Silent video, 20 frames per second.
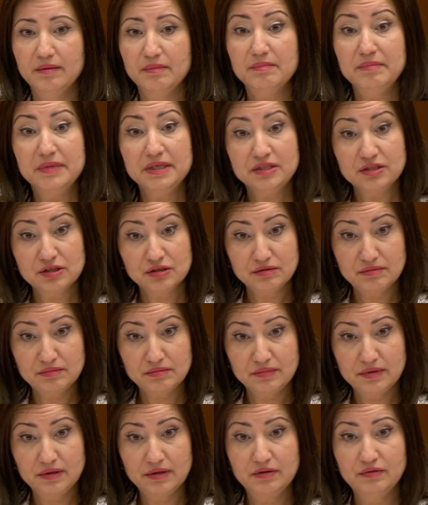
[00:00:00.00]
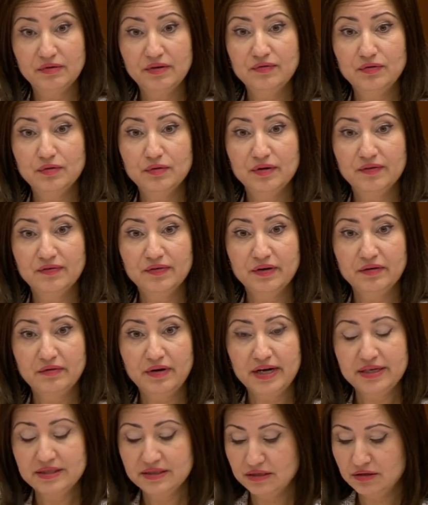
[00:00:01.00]
midterm review of
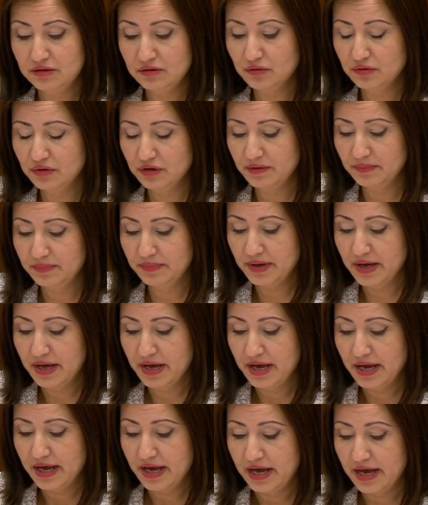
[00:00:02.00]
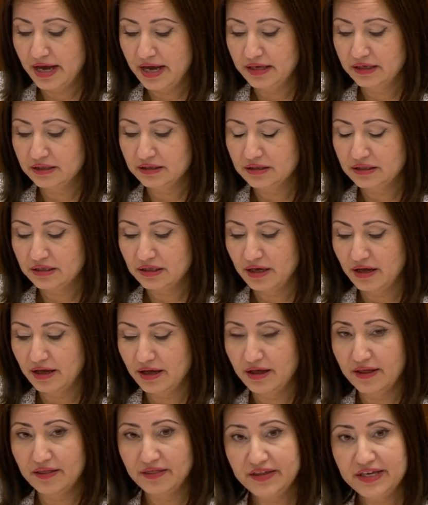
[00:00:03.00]
Horizon Europe. And
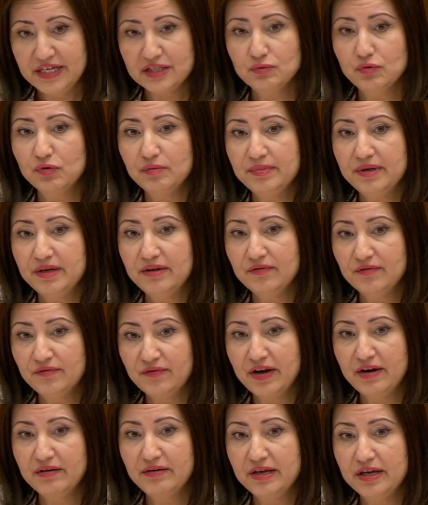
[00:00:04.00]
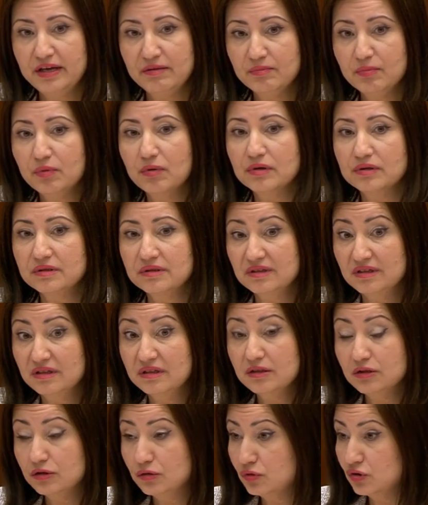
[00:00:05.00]
these will be very important
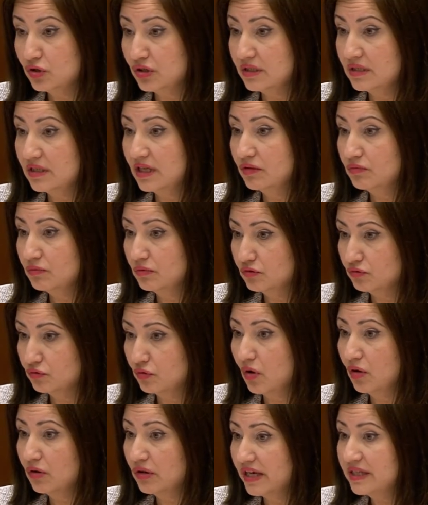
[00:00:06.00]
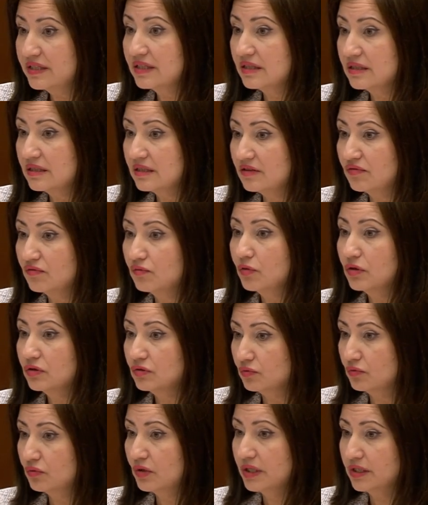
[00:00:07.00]
conclusions that will draw lessons of
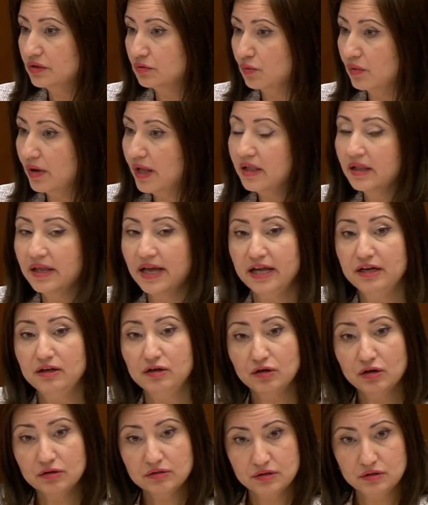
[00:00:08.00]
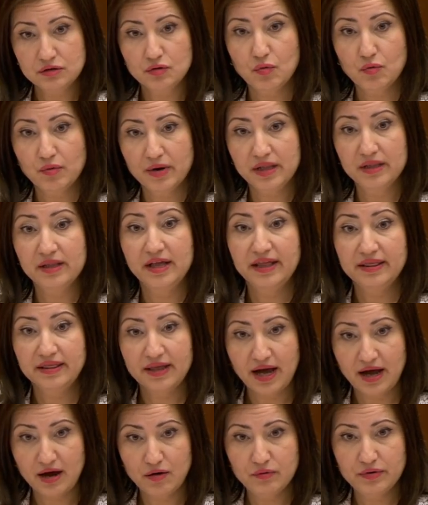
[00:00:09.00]
what worked well and not so well
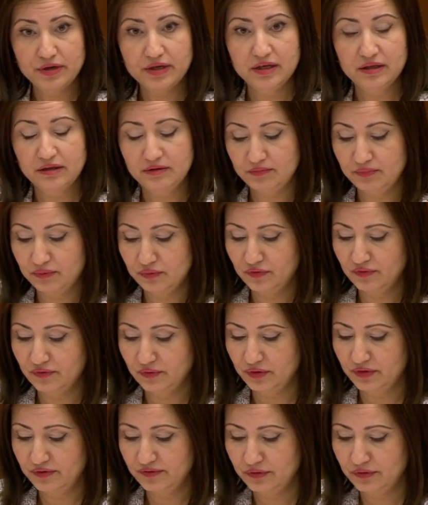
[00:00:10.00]
and how we can improve for the